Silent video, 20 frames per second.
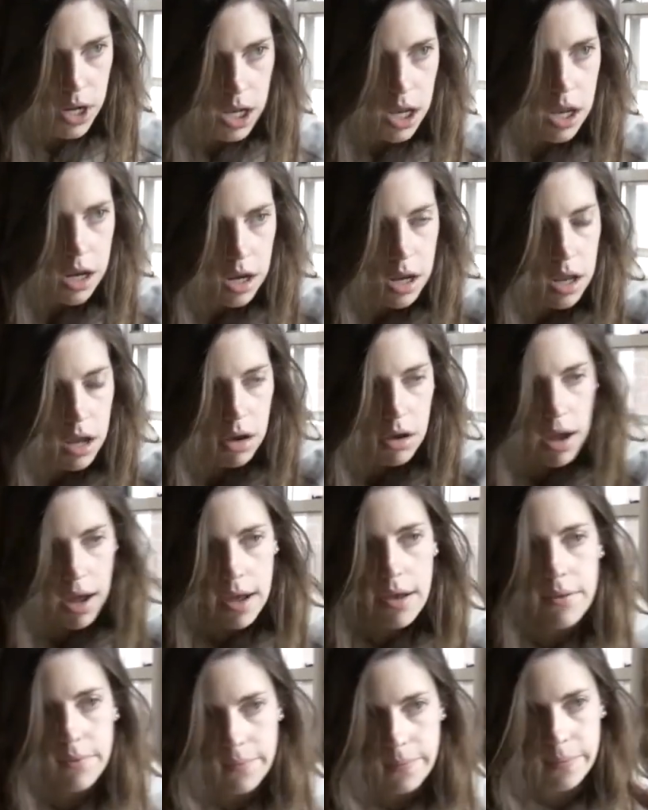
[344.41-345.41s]

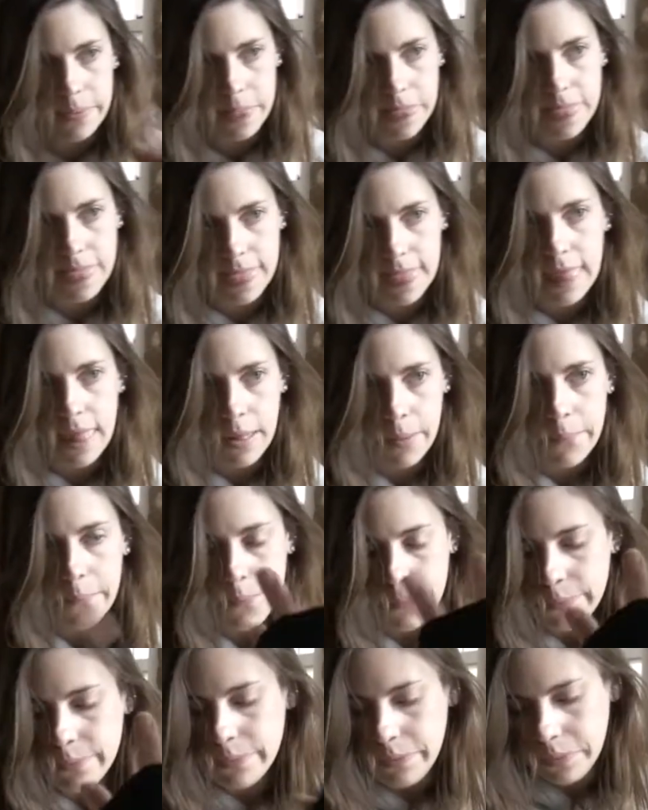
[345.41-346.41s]
aim for when you're
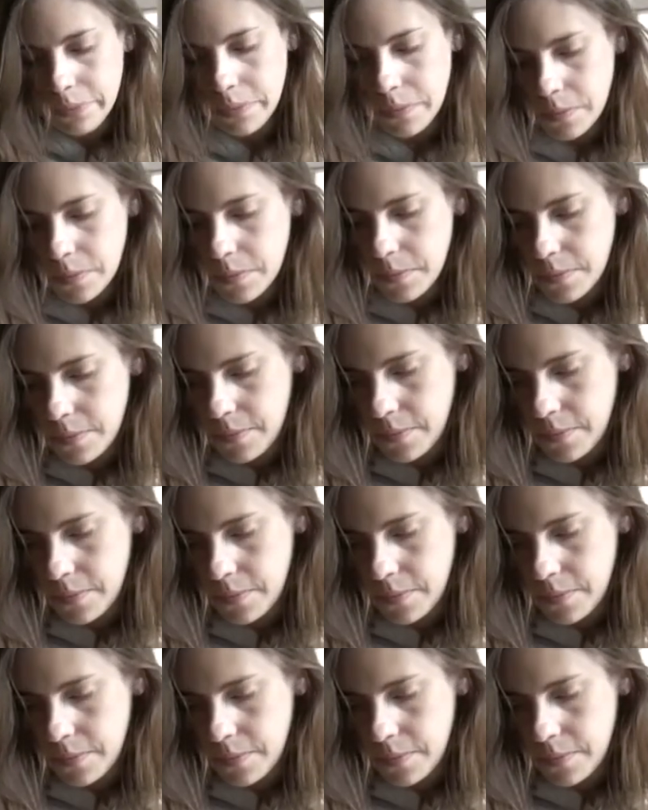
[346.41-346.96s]
doing this now.